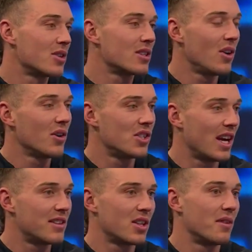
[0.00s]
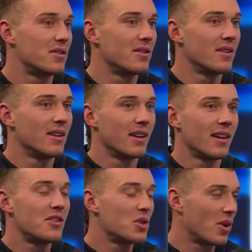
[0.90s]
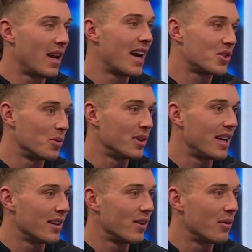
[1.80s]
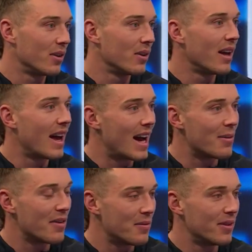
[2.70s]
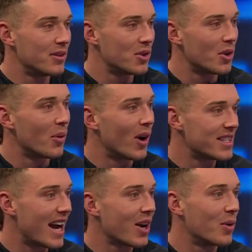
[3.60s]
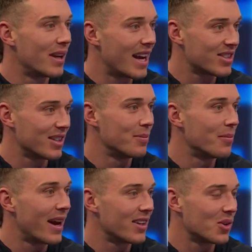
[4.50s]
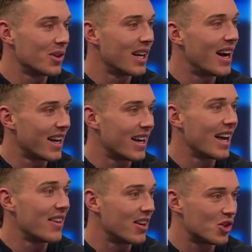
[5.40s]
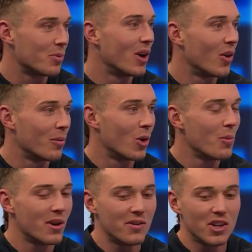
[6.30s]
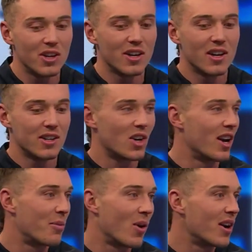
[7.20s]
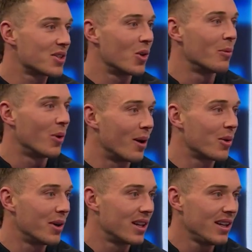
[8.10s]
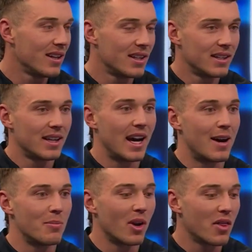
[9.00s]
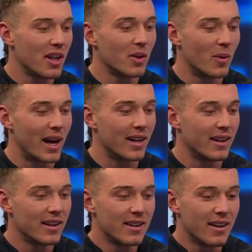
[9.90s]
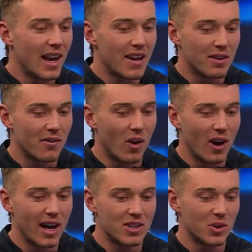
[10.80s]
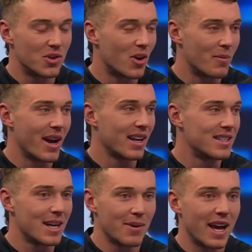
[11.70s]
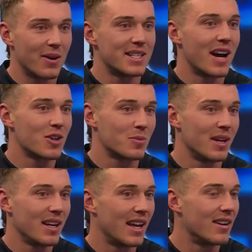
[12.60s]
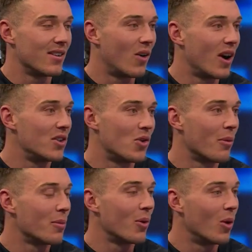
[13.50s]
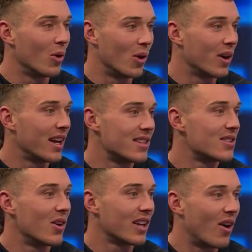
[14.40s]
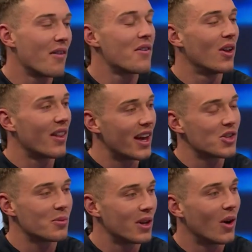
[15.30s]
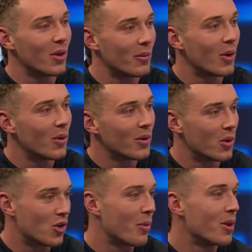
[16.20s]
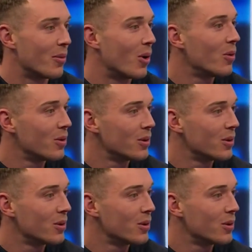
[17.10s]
So as long as you have they still got to actually do the right tackle and actually make sure you can't get it out, then it should be holding the ball. But if you don't have pride, just call the up quickly. But I think the one, even if I do try and make an attempt and how he tackles me and I drop the ball or it gets knocked out, I feel like that should be holding the ball or dropping the ball.